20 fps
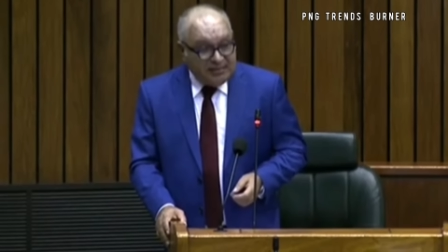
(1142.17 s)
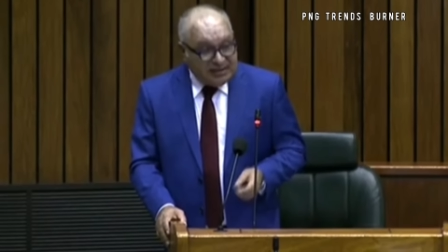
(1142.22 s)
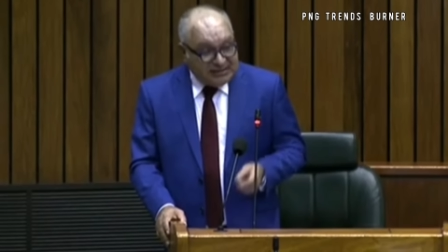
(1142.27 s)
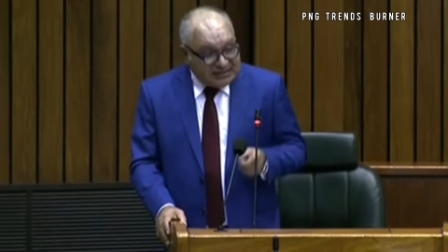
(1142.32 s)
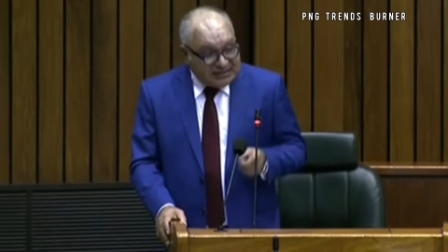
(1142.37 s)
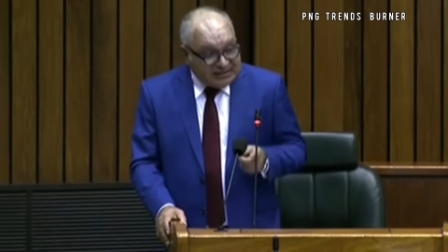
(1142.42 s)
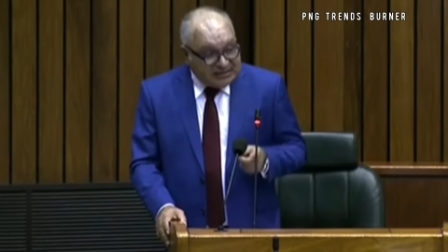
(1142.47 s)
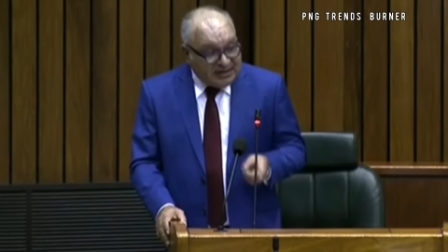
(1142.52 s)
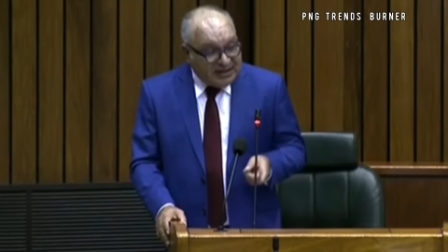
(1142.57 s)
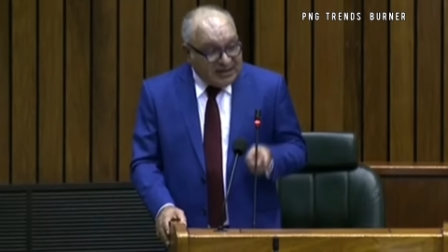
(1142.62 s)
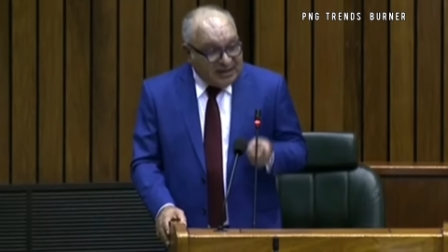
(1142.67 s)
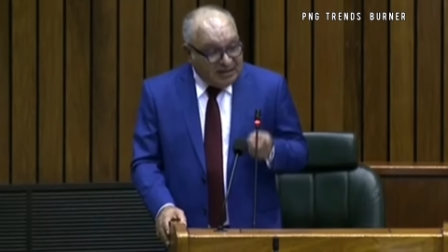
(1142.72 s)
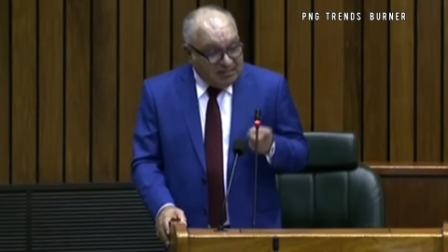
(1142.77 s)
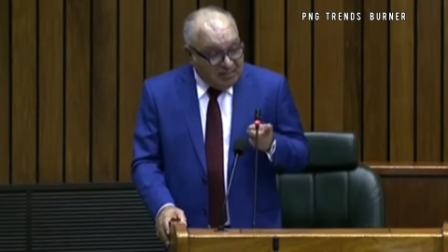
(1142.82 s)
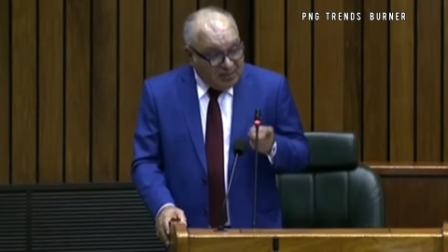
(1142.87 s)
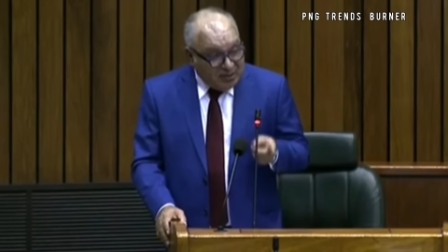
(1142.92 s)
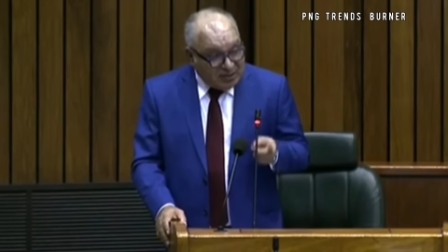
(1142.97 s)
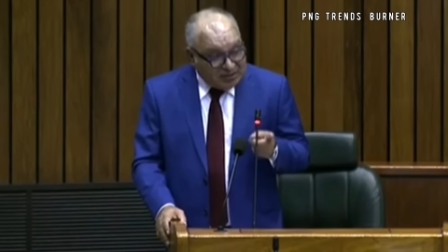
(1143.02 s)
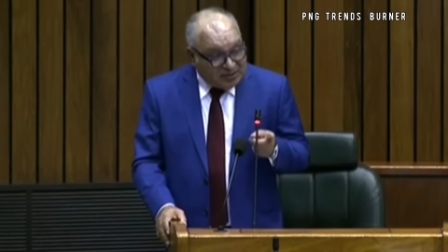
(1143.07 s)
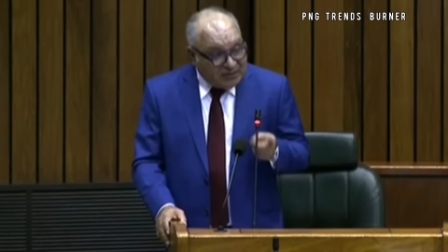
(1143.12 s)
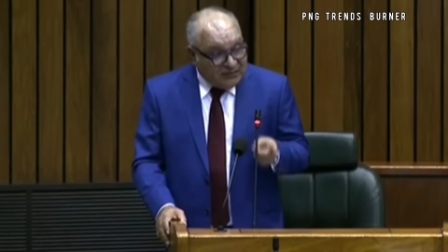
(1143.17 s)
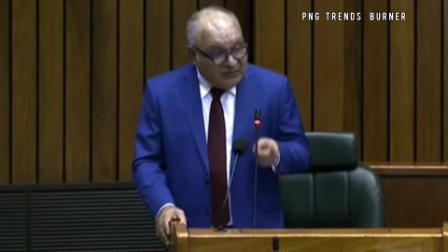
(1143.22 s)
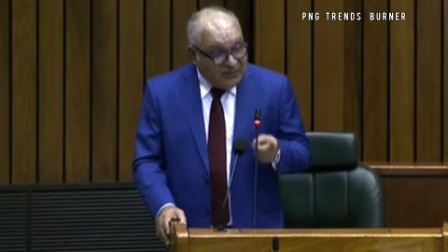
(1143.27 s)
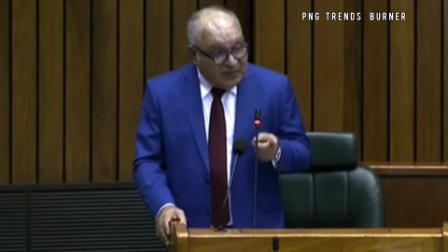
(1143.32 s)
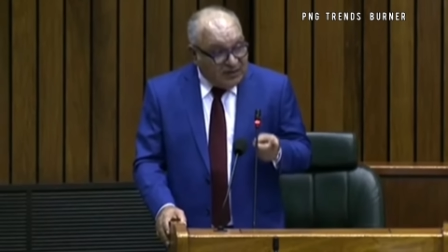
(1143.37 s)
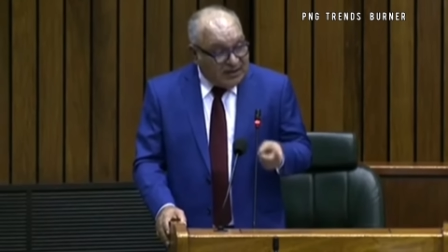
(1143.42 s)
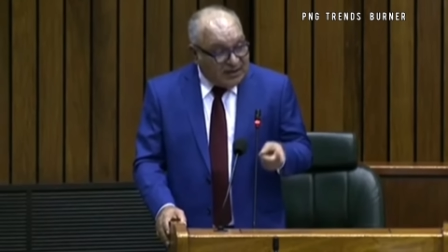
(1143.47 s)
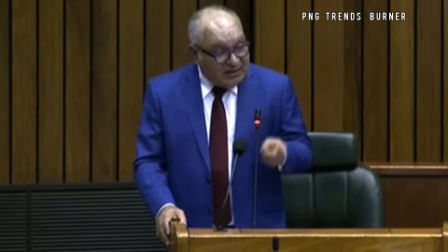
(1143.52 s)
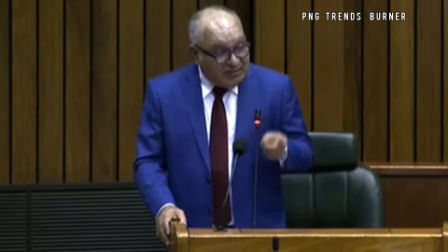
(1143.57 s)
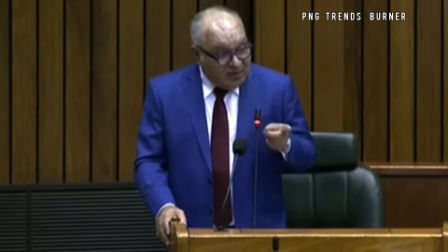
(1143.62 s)
Mr. Speaker, most of
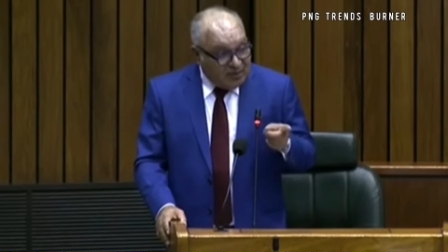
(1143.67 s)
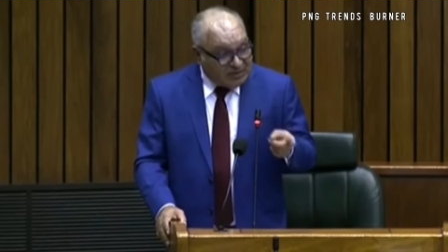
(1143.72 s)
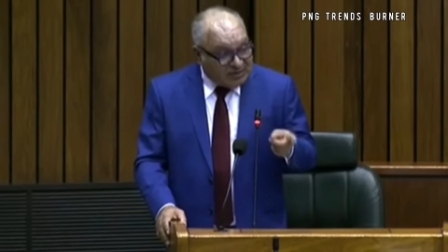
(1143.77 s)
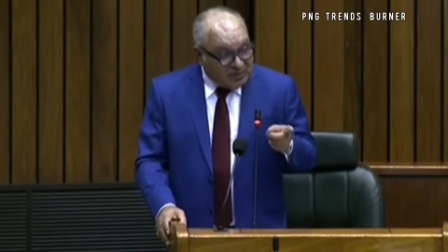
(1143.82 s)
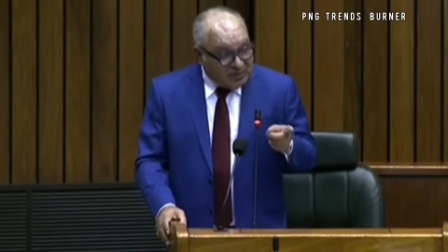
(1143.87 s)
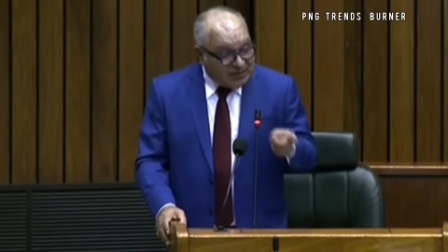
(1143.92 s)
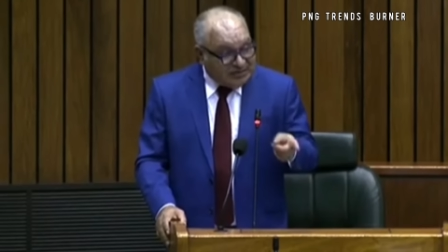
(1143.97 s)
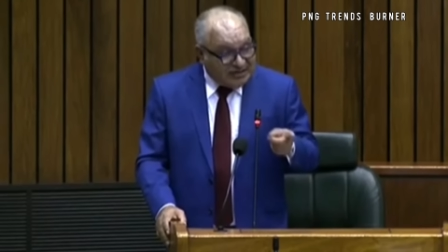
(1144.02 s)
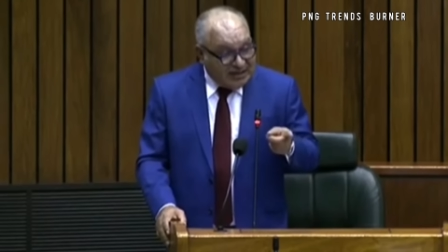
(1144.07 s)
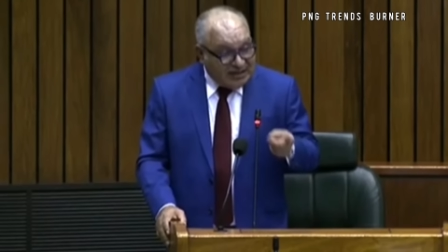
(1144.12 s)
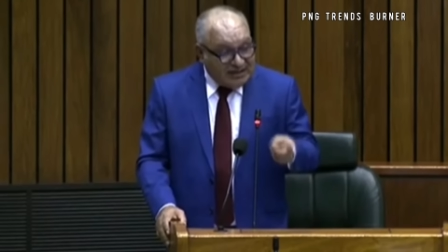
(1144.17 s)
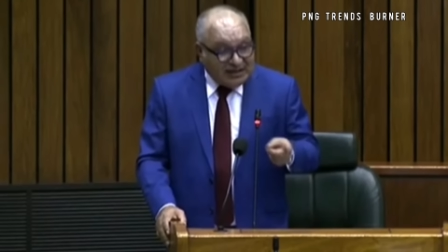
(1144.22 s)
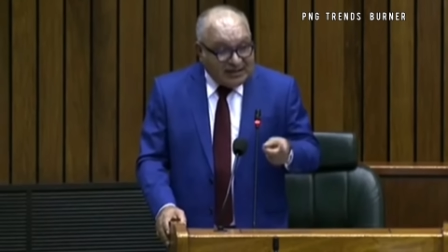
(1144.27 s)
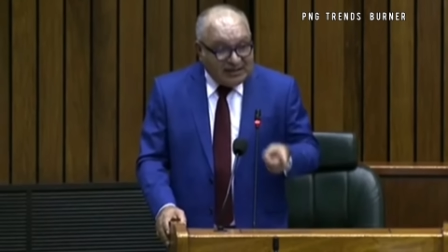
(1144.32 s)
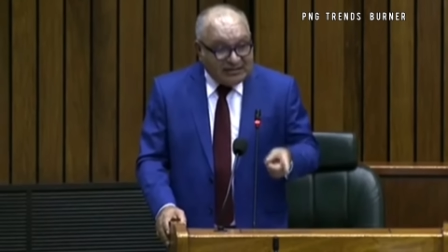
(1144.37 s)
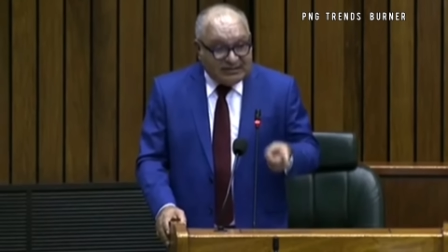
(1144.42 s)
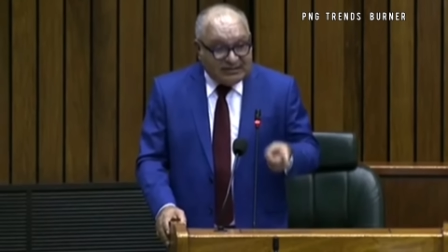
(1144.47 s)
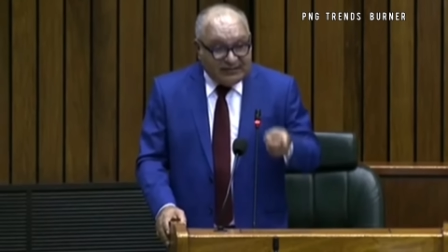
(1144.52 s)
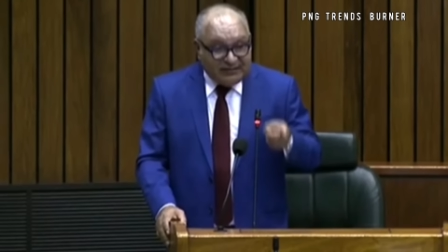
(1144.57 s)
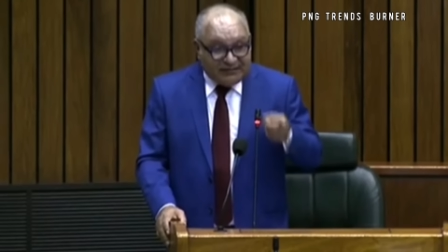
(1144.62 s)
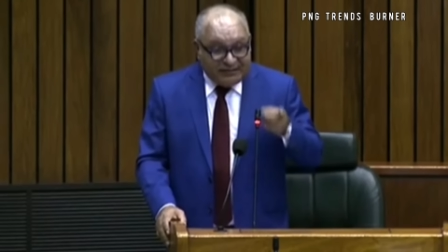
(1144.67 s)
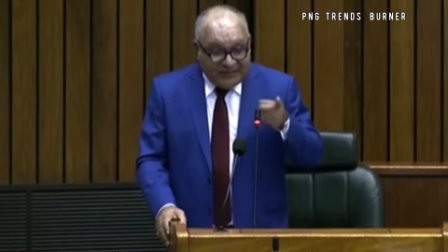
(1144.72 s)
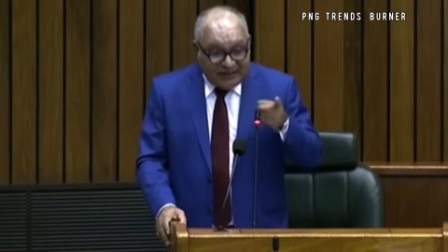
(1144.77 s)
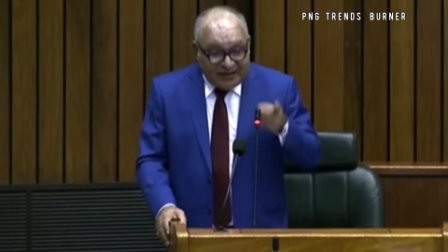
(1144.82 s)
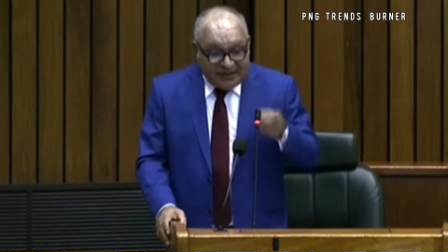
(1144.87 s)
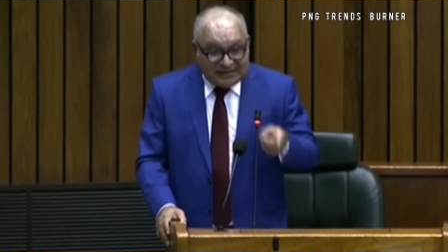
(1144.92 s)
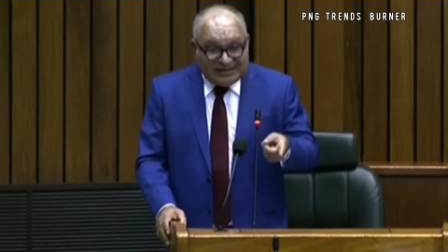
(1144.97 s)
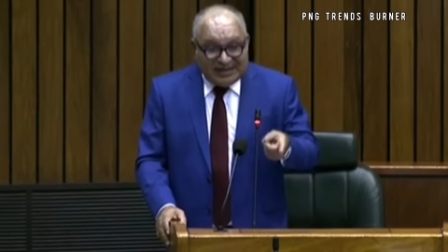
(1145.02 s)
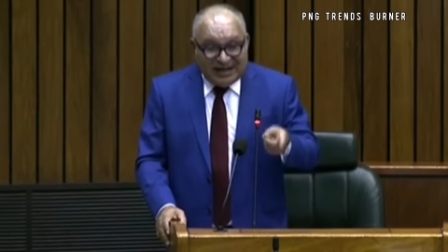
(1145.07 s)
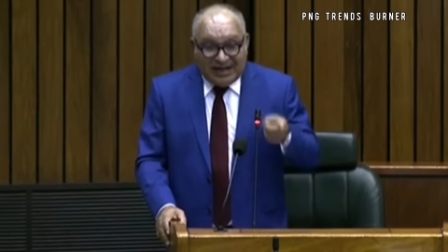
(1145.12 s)
all and most concerning, it's the
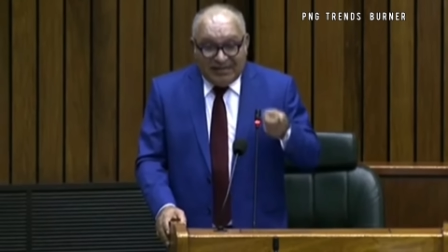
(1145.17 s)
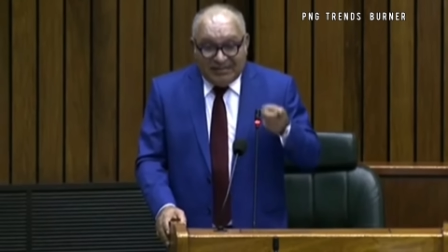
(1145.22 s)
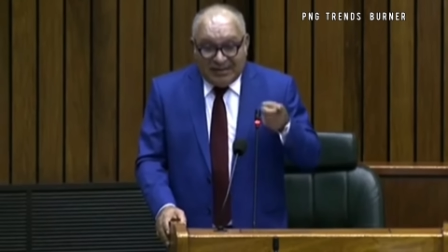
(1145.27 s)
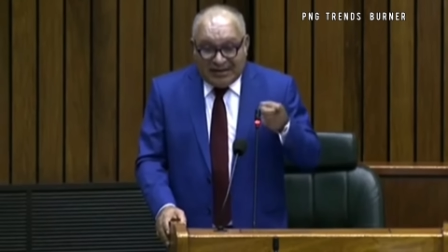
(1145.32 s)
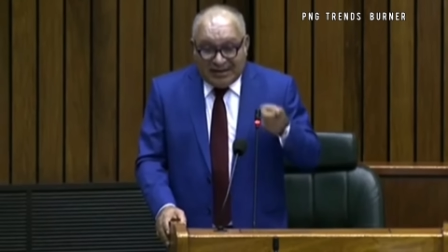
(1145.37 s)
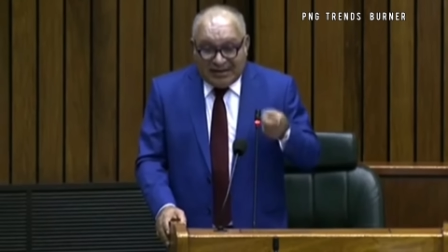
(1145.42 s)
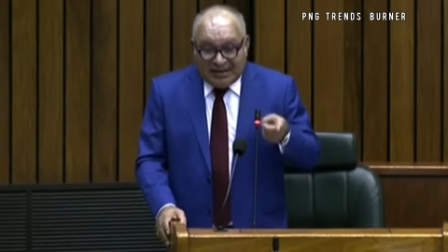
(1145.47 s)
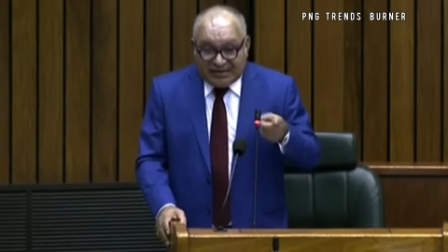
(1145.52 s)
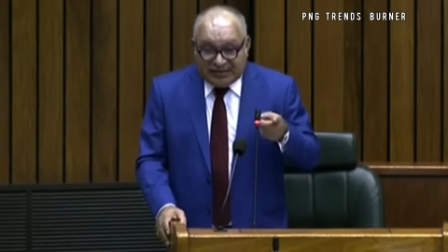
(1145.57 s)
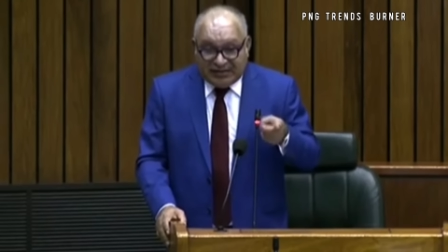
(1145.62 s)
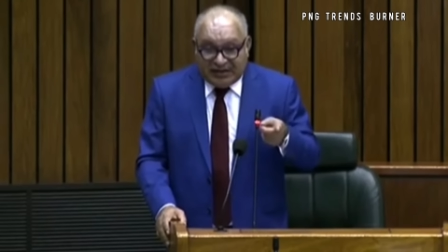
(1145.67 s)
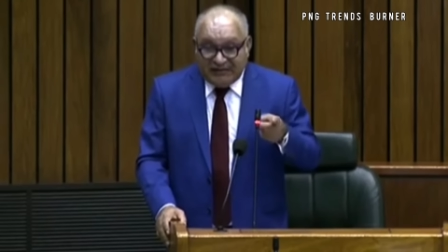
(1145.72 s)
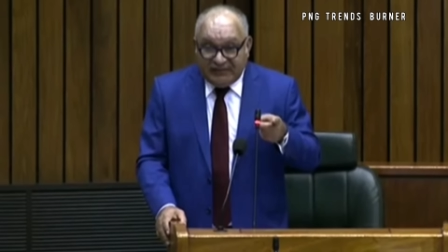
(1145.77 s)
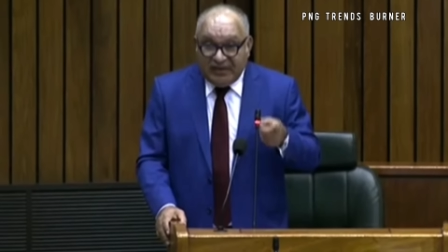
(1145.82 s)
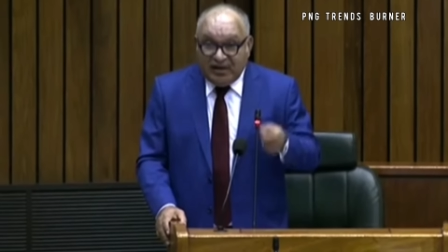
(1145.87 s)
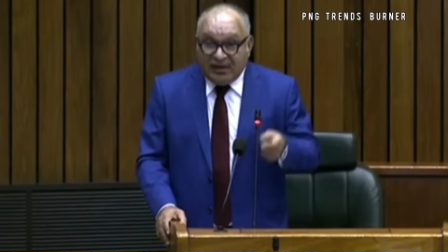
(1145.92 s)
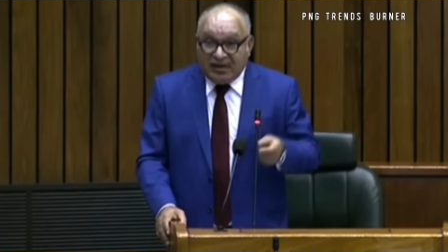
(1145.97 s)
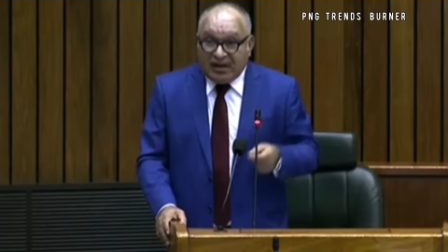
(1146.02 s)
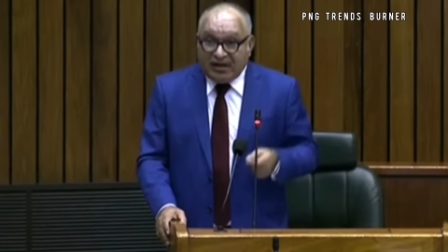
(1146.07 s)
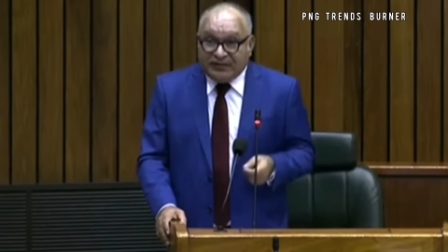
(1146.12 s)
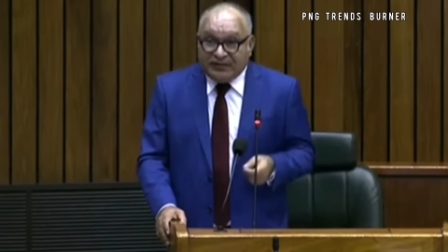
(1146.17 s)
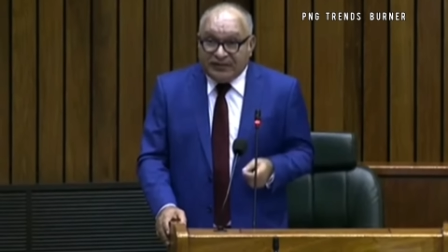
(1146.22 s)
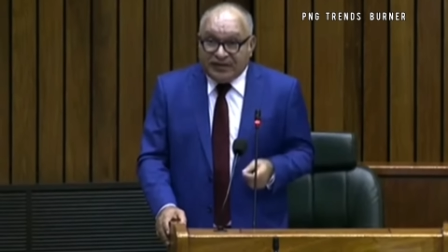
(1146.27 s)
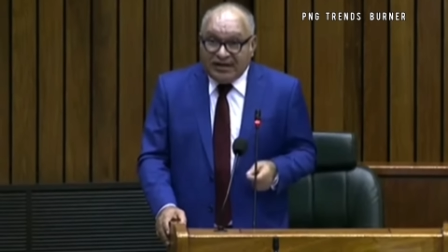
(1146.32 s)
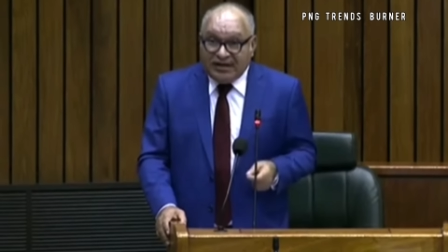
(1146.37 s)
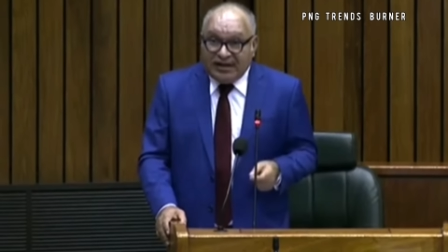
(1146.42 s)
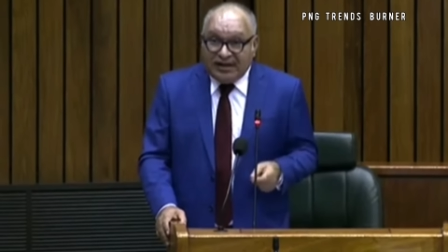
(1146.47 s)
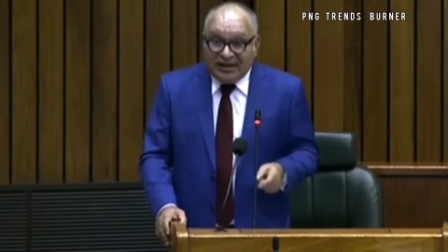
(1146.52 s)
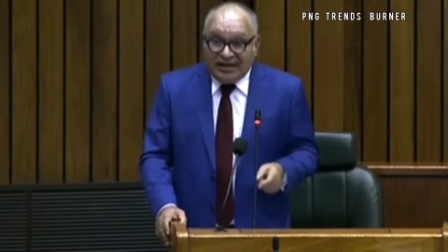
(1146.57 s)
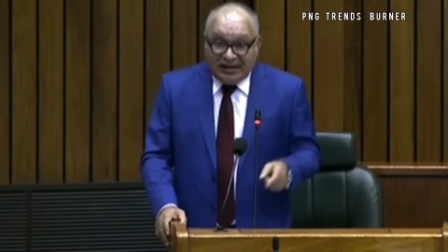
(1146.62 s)
first time in the history of our
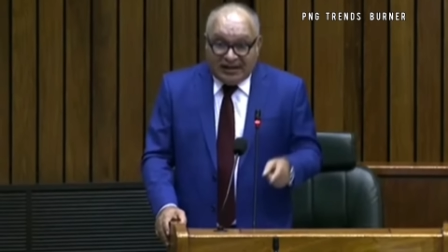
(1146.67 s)
country